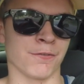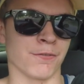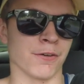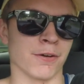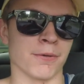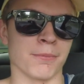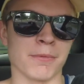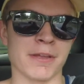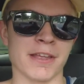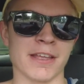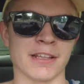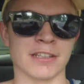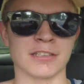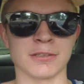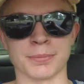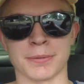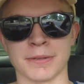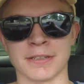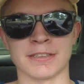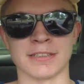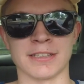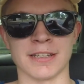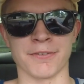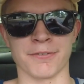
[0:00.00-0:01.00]
for me
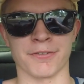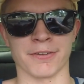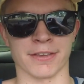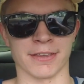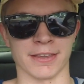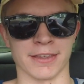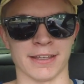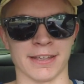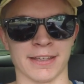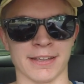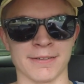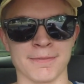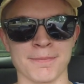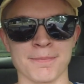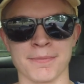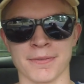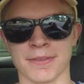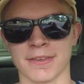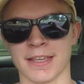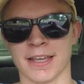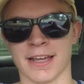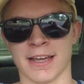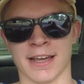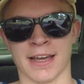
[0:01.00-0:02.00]
specifically,
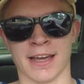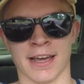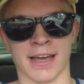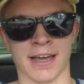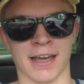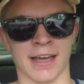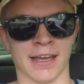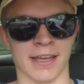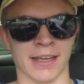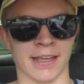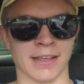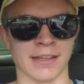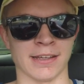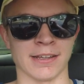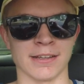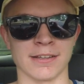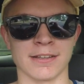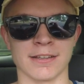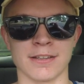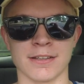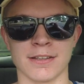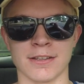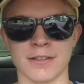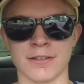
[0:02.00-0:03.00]
I
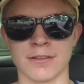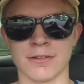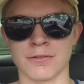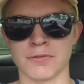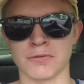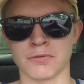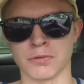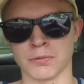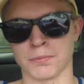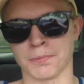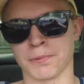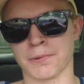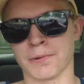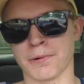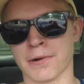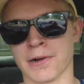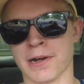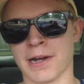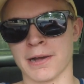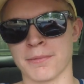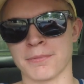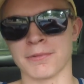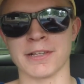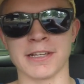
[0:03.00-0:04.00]
will
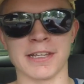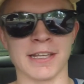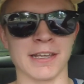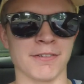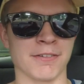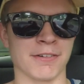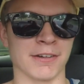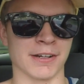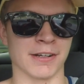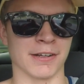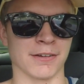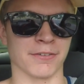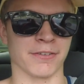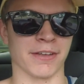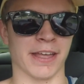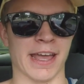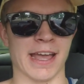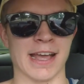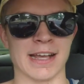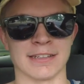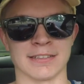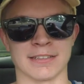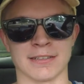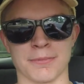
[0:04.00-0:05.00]
probably give it enough
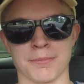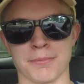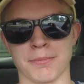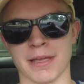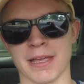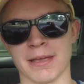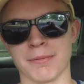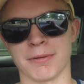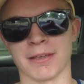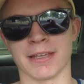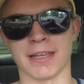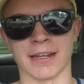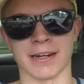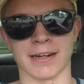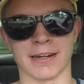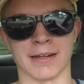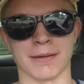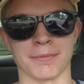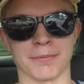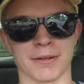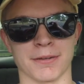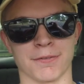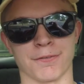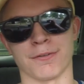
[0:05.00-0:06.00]
gas to maybe get it
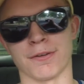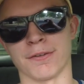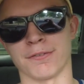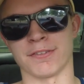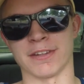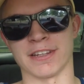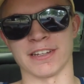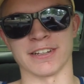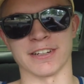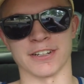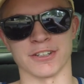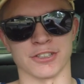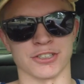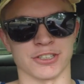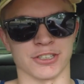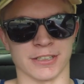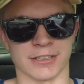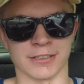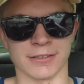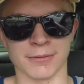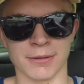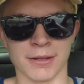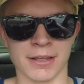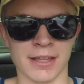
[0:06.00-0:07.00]
up to 1,500.
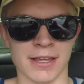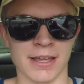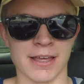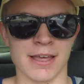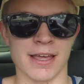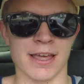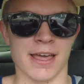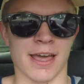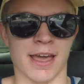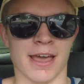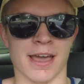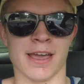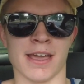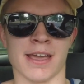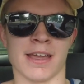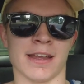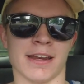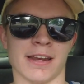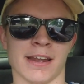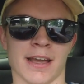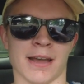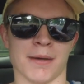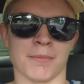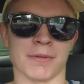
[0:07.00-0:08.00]

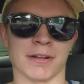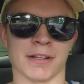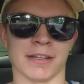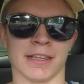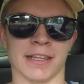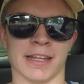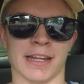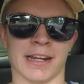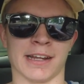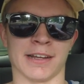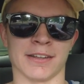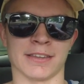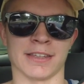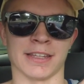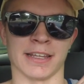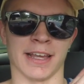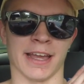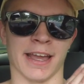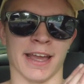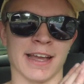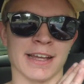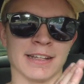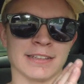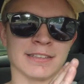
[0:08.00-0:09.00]
And I'm gonna let out the
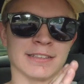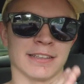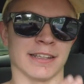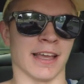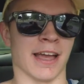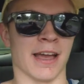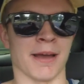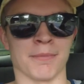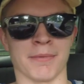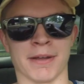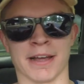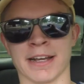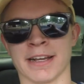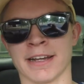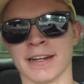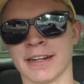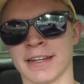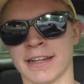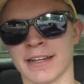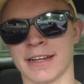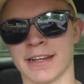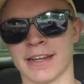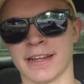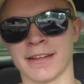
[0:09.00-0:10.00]
gas. I'm not
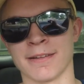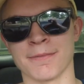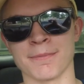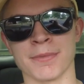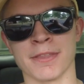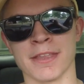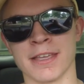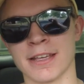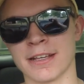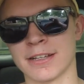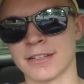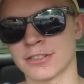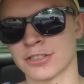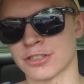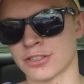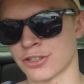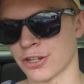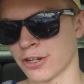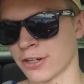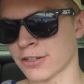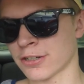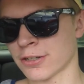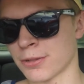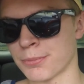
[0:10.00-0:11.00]
gonna
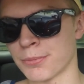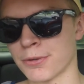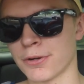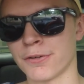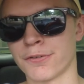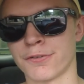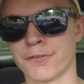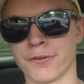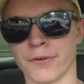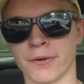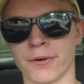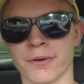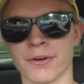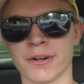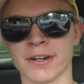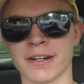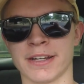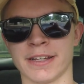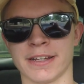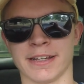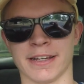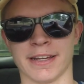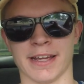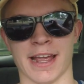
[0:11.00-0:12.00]
start to move
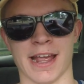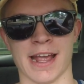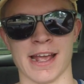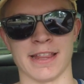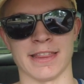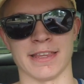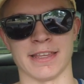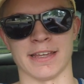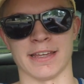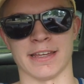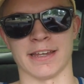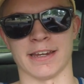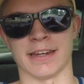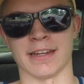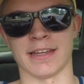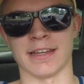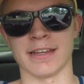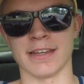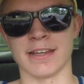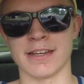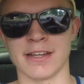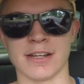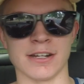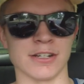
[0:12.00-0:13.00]
forward and then
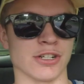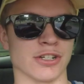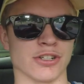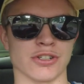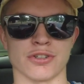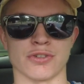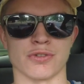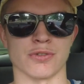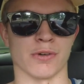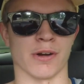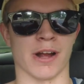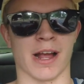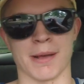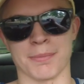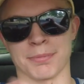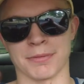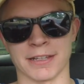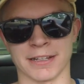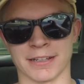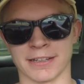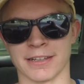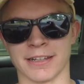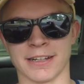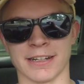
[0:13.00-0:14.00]
just drop
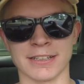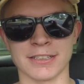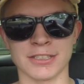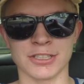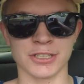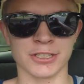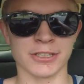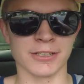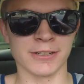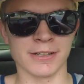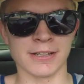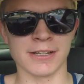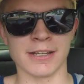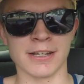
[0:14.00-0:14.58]
the clutch.